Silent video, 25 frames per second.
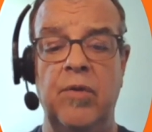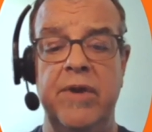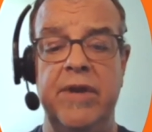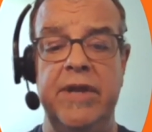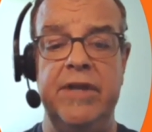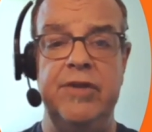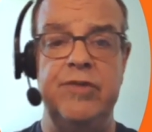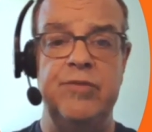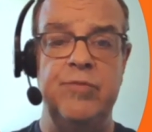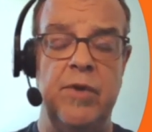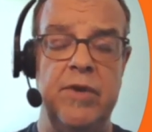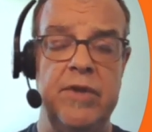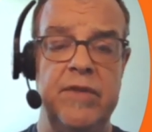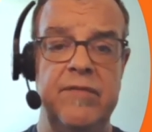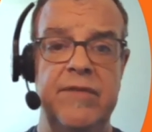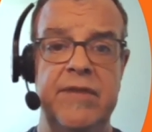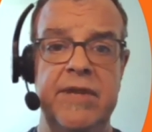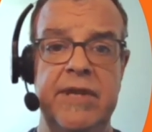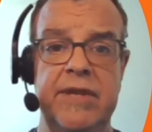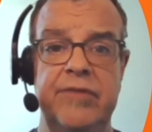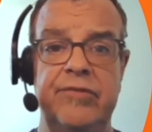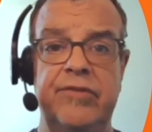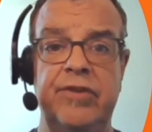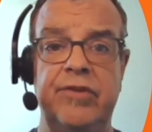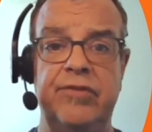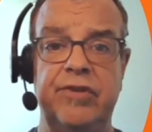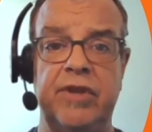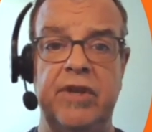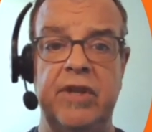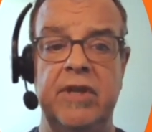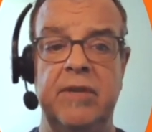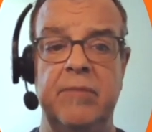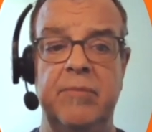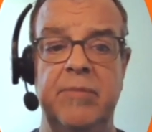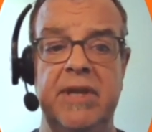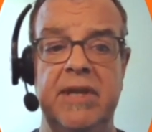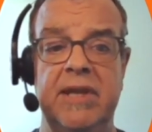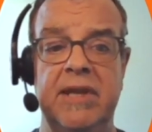and each one of these is going
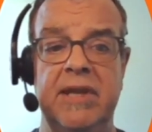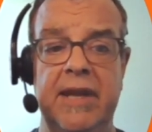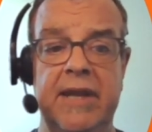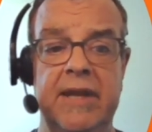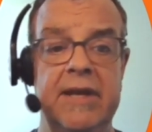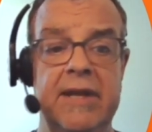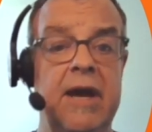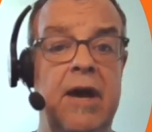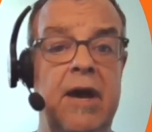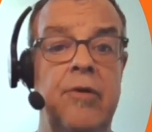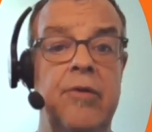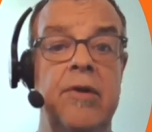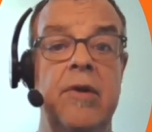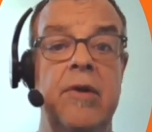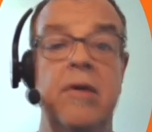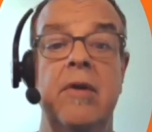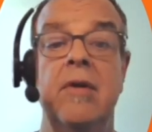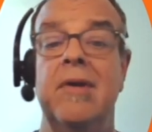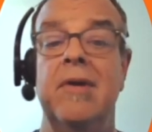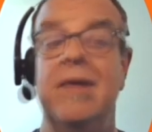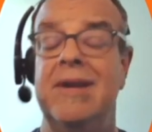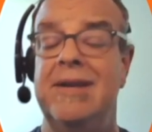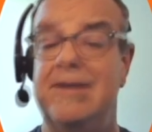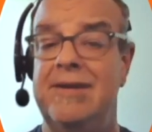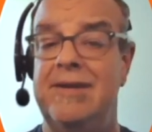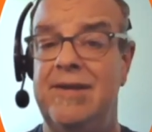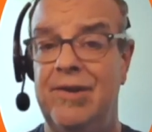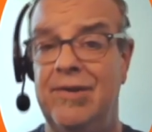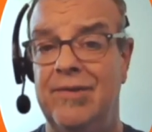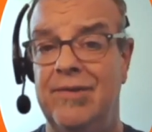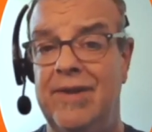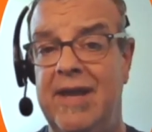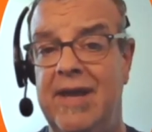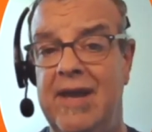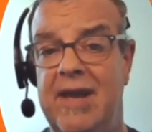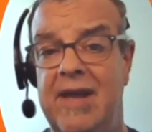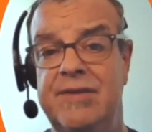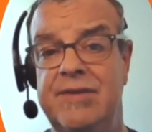to be laid out
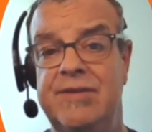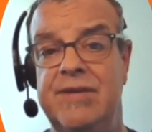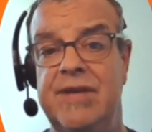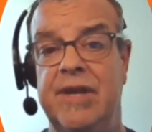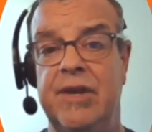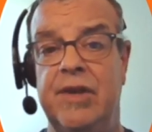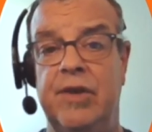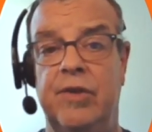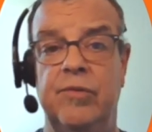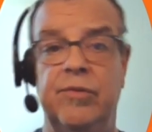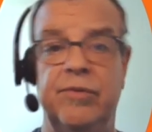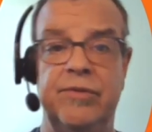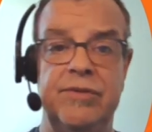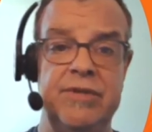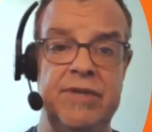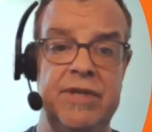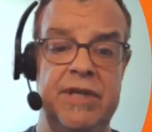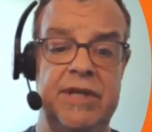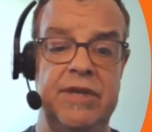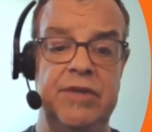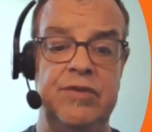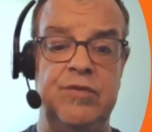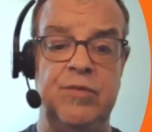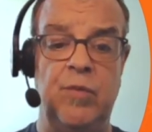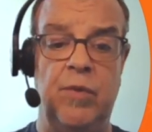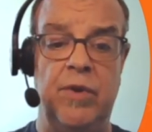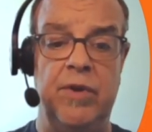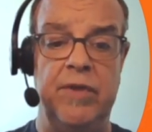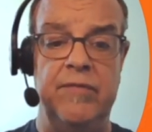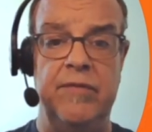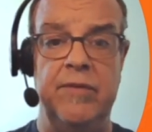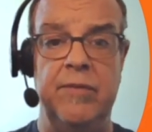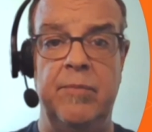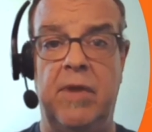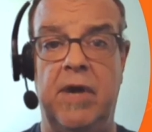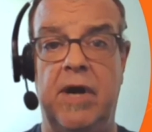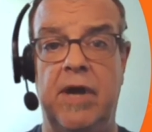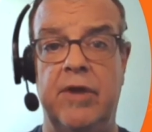nearly identical to each one of
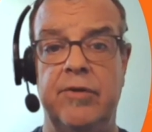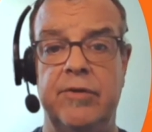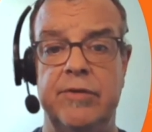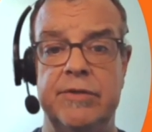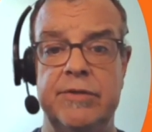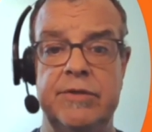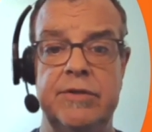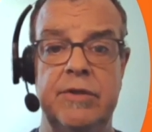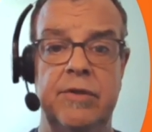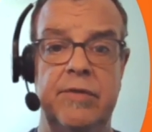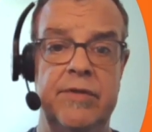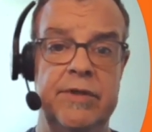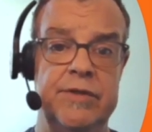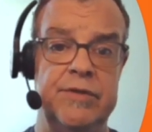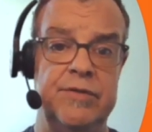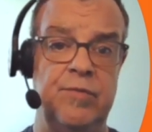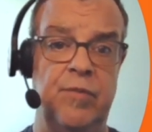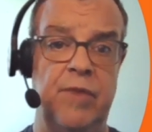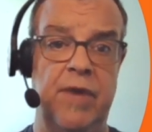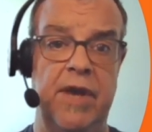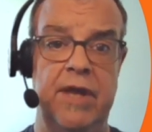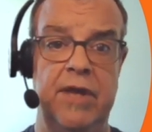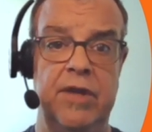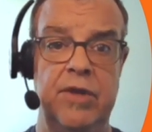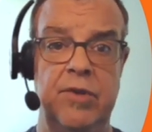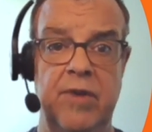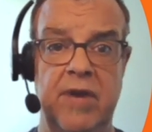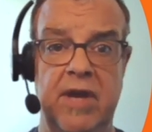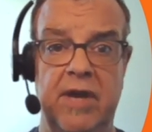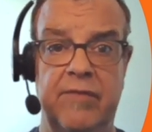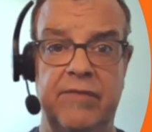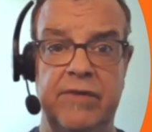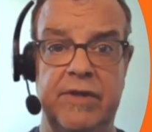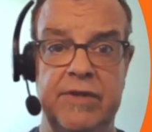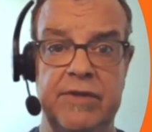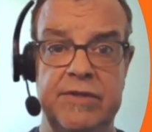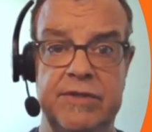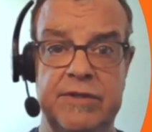the models. So this way you
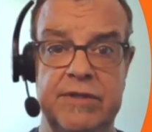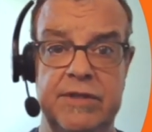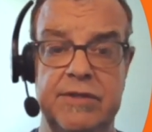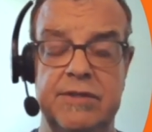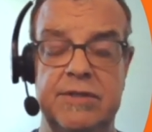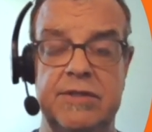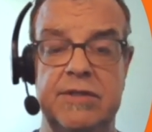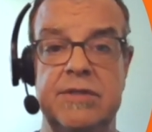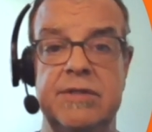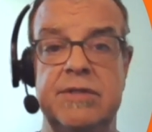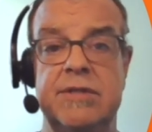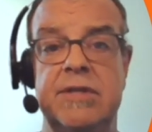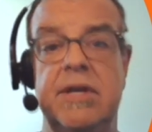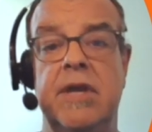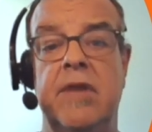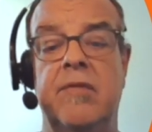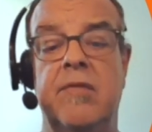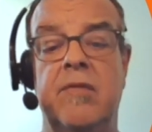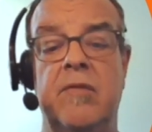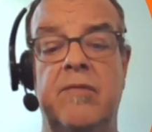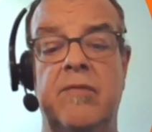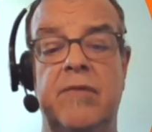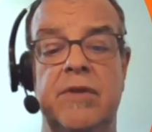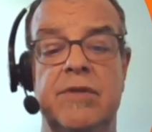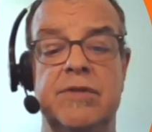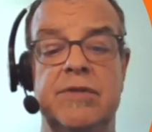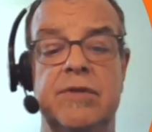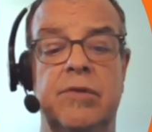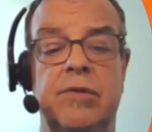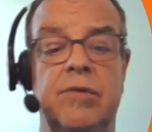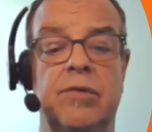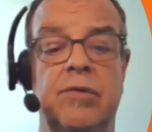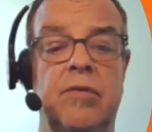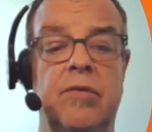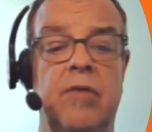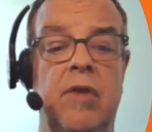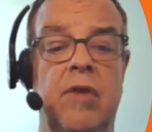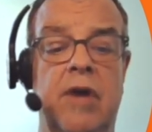have consistency on the
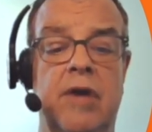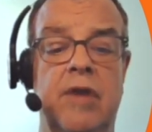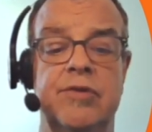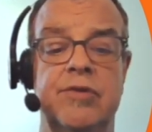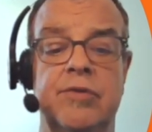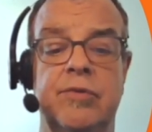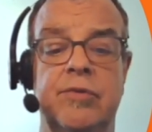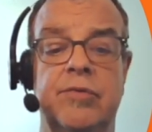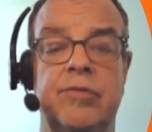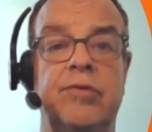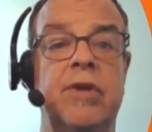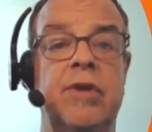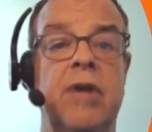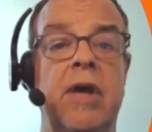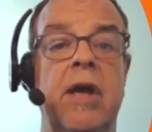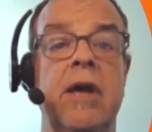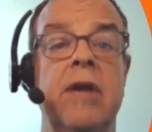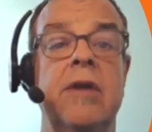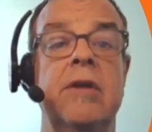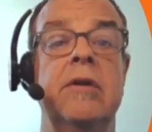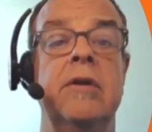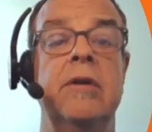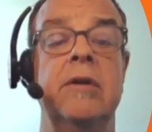physical and logical side.